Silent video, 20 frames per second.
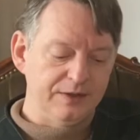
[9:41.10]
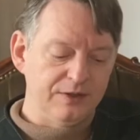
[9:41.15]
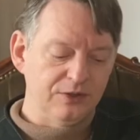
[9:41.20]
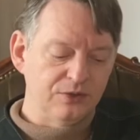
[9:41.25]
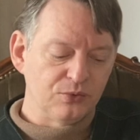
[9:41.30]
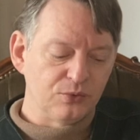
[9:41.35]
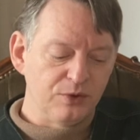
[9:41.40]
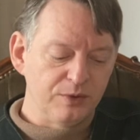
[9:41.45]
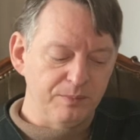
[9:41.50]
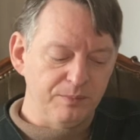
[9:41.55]

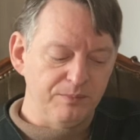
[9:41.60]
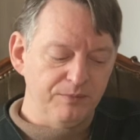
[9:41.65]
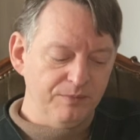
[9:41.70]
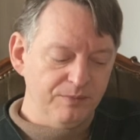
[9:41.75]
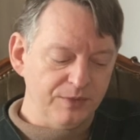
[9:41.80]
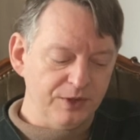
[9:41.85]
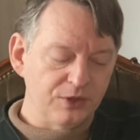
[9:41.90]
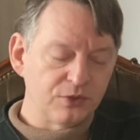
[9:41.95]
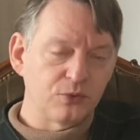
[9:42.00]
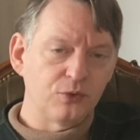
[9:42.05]
this would
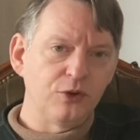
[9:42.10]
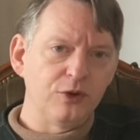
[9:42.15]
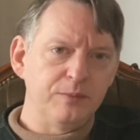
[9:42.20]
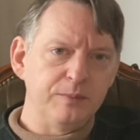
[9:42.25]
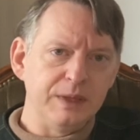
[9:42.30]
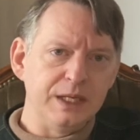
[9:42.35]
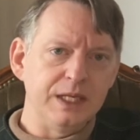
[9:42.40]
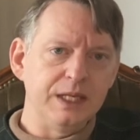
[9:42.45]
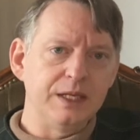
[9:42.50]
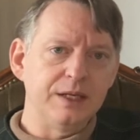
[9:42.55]
this would
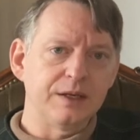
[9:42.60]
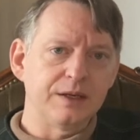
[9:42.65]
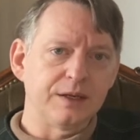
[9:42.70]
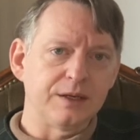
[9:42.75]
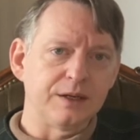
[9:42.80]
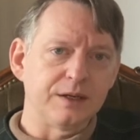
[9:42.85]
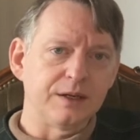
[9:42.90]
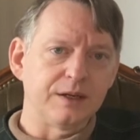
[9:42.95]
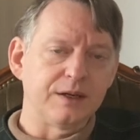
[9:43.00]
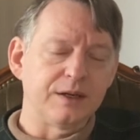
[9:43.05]
be
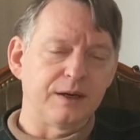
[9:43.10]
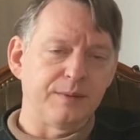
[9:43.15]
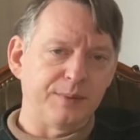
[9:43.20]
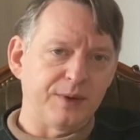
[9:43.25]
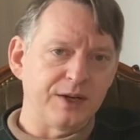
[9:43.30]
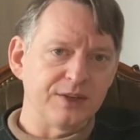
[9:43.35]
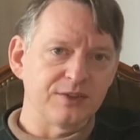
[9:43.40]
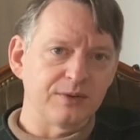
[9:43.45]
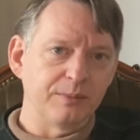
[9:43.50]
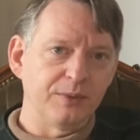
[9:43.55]
uh, a
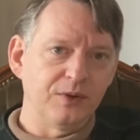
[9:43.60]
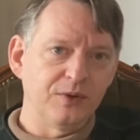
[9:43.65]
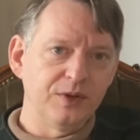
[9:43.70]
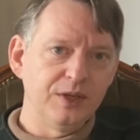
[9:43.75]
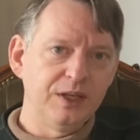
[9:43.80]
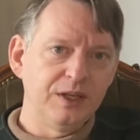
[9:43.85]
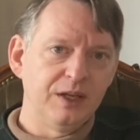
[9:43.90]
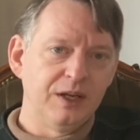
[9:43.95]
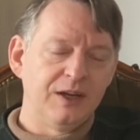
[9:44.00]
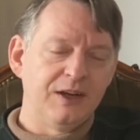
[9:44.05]

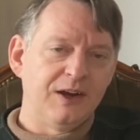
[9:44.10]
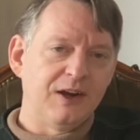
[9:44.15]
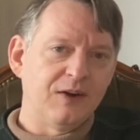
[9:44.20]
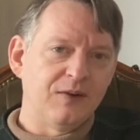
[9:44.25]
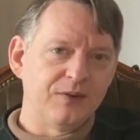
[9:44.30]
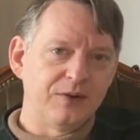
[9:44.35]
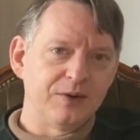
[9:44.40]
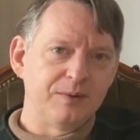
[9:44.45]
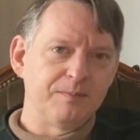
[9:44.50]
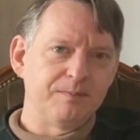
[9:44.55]
possibility.
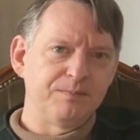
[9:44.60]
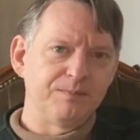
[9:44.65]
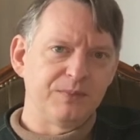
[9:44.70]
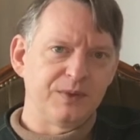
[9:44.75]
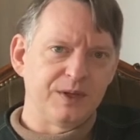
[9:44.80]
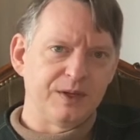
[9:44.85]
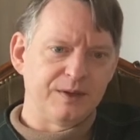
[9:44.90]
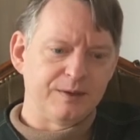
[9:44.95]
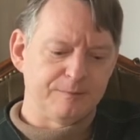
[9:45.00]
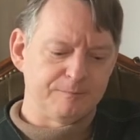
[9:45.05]
However,
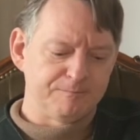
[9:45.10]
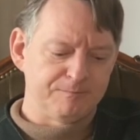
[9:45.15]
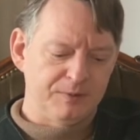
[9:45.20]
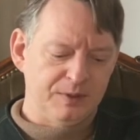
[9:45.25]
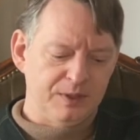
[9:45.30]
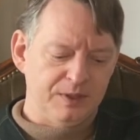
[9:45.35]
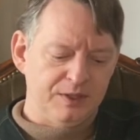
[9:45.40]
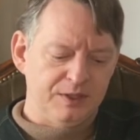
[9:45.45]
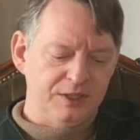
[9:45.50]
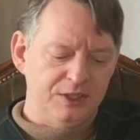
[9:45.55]
um,
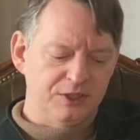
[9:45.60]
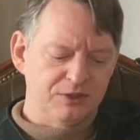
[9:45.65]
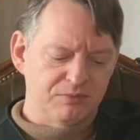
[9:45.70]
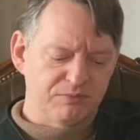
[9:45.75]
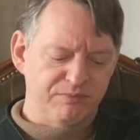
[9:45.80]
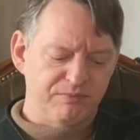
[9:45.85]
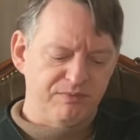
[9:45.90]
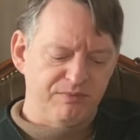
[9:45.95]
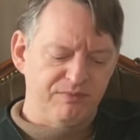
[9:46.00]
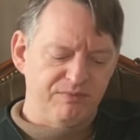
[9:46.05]
it's
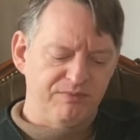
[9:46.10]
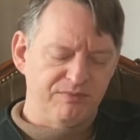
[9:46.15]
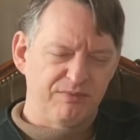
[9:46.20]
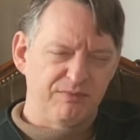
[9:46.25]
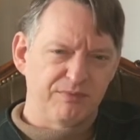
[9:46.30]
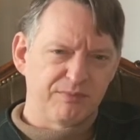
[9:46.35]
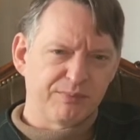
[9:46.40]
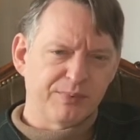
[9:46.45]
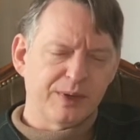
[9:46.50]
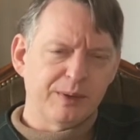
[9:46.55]

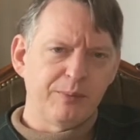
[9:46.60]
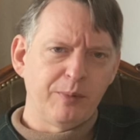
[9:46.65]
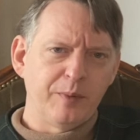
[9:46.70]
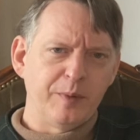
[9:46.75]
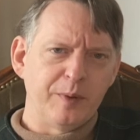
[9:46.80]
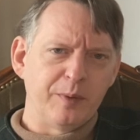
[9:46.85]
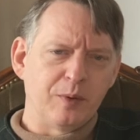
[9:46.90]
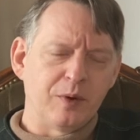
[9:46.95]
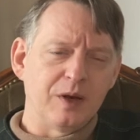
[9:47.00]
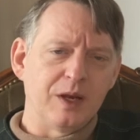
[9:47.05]

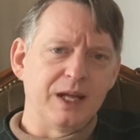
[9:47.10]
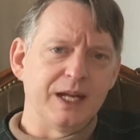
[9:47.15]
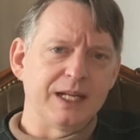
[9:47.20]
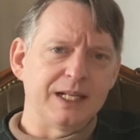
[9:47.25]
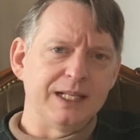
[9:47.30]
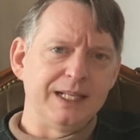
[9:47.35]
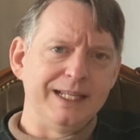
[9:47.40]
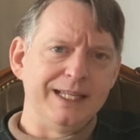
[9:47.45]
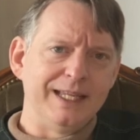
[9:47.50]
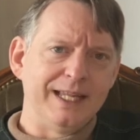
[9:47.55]
probably more
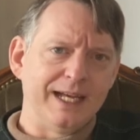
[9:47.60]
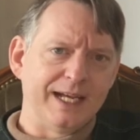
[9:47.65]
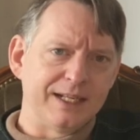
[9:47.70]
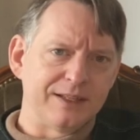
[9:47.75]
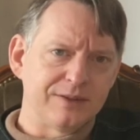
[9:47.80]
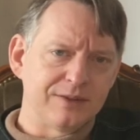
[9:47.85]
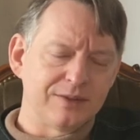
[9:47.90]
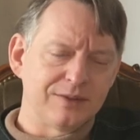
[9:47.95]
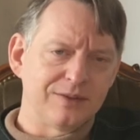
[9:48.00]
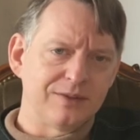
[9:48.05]
likely
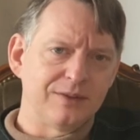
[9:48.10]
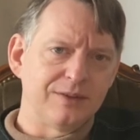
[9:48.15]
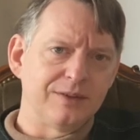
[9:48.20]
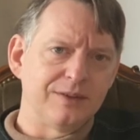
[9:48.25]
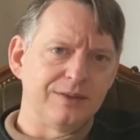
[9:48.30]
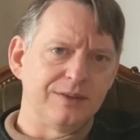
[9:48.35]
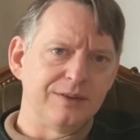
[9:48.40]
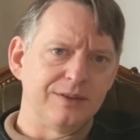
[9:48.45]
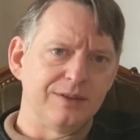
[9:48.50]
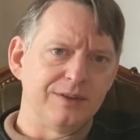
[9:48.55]
that uh,
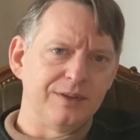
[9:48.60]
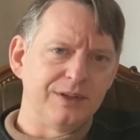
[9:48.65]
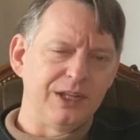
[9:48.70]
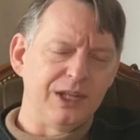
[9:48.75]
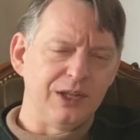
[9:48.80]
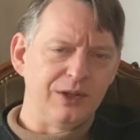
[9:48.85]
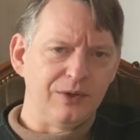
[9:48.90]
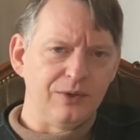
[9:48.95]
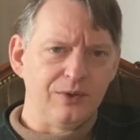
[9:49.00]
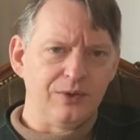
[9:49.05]

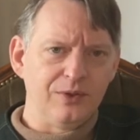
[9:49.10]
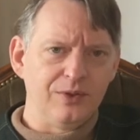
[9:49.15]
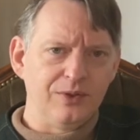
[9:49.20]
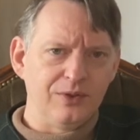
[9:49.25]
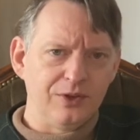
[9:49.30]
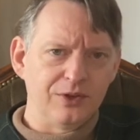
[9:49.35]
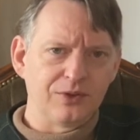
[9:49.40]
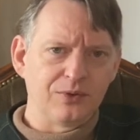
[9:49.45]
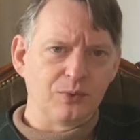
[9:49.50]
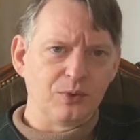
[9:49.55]
he
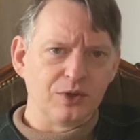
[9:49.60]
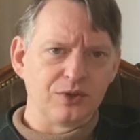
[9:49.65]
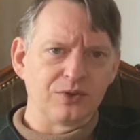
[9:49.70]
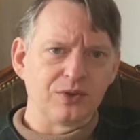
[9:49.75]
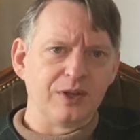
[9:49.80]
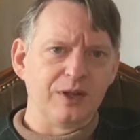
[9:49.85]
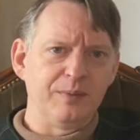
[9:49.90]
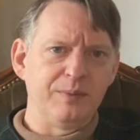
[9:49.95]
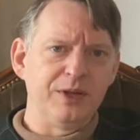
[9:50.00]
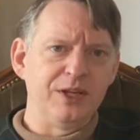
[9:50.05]
this was
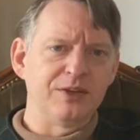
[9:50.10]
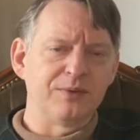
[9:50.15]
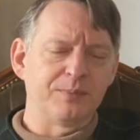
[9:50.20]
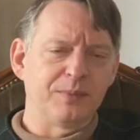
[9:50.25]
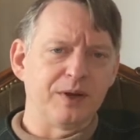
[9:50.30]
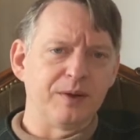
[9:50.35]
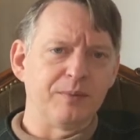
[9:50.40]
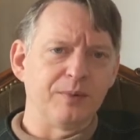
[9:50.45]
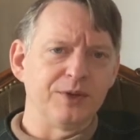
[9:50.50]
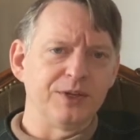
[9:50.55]
a piece
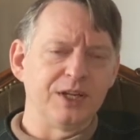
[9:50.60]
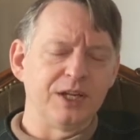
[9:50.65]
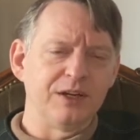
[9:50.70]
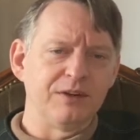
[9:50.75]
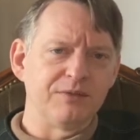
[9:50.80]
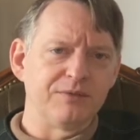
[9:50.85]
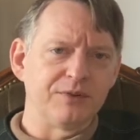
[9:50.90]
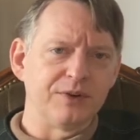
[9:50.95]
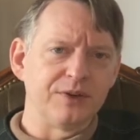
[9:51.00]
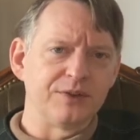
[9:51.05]
by Montandon
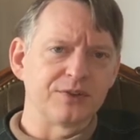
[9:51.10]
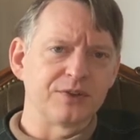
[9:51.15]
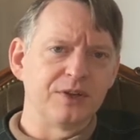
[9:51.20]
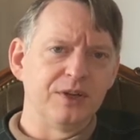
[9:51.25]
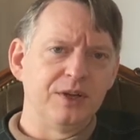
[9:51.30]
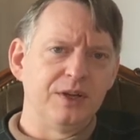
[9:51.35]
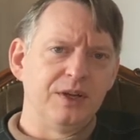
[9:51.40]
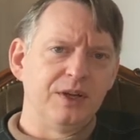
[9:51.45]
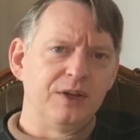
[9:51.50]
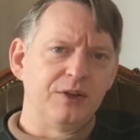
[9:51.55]
Frères.
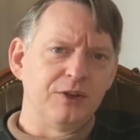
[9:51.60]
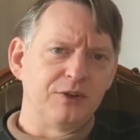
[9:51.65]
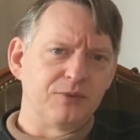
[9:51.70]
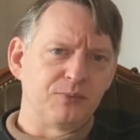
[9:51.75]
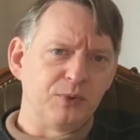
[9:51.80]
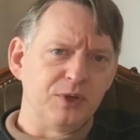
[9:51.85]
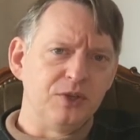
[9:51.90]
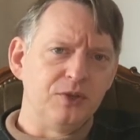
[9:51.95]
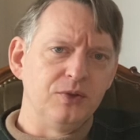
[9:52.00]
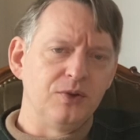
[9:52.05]

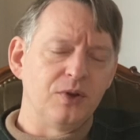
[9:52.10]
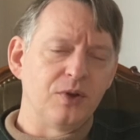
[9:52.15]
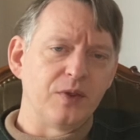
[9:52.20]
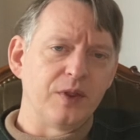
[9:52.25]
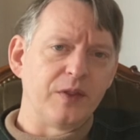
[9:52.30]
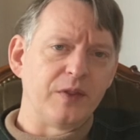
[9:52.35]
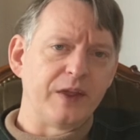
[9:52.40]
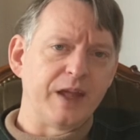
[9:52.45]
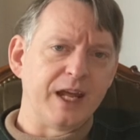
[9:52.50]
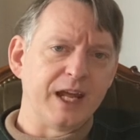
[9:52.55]
We do know
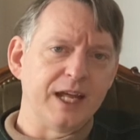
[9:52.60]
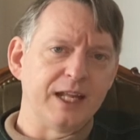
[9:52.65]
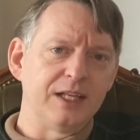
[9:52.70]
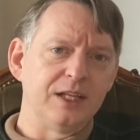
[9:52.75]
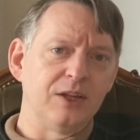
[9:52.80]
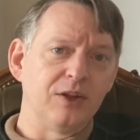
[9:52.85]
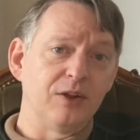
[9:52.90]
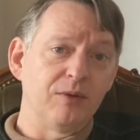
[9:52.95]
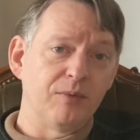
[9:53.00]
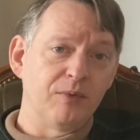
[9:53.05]
that they had
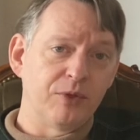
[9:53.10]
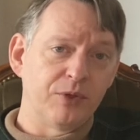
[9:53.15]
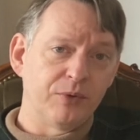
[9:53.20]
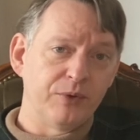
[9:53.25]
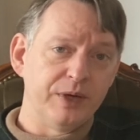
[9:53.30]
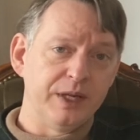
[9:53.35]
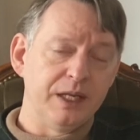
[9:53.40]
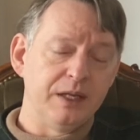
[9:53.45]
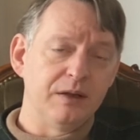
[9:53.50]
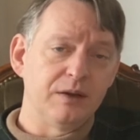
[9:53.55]

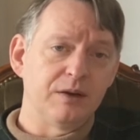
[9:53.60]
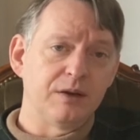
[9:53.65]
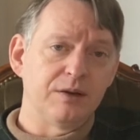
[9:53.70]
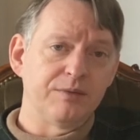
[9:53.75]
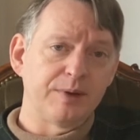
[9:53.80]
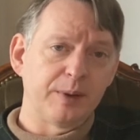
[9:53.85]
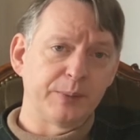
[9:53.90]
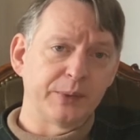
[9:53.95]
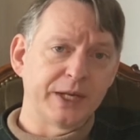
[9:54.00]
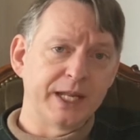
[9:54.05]
three uh,
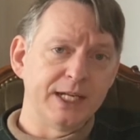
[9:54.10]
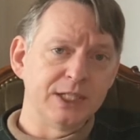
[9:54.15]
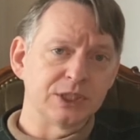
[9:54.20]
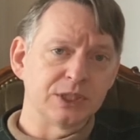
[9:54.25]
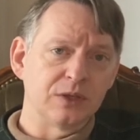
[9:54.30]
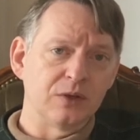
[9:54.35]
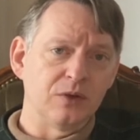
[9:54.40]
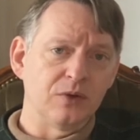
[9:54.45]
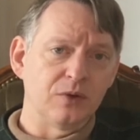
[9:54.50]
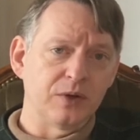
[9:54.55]

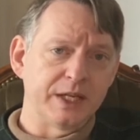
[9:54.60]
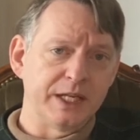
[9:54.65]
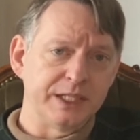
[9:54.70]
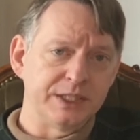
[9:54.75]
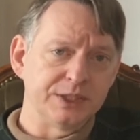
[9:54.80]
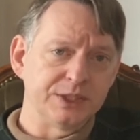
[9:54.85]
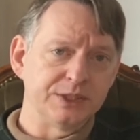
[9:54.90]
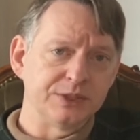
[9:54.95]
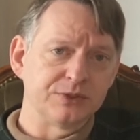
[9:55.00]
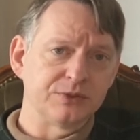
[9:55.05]
fabrication
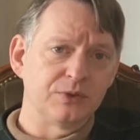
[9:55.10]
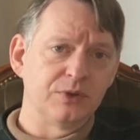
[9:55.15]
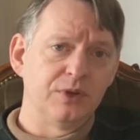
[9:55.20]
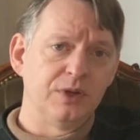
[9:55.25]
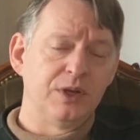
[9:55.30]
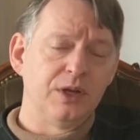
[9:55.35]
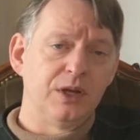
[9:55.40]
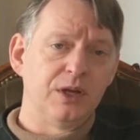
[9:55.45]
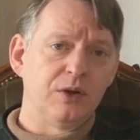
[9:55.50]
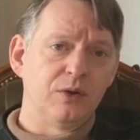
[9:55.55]
locations.
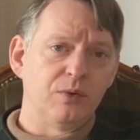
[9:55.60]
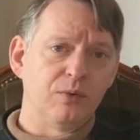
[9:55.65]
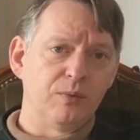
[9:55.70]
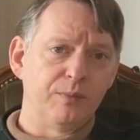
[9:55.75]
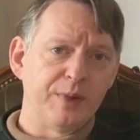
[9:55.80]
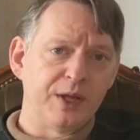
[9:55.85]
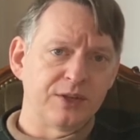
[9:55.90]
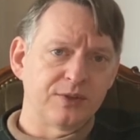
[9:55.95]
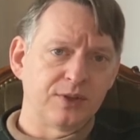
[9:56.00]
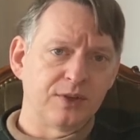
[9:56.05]

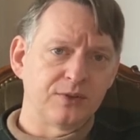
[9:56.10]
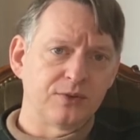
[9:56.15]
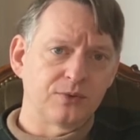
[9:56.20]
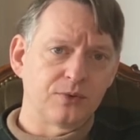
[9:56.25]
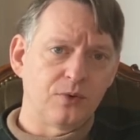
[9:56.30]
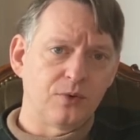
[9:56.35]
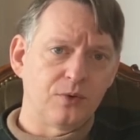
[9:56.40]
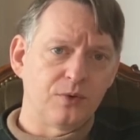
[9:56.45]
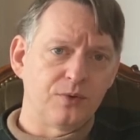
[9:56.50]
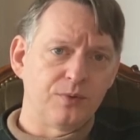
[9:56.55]

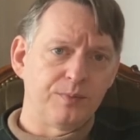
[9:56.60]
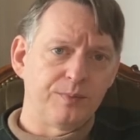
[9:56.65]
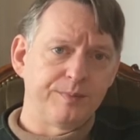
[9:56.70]
Besançon,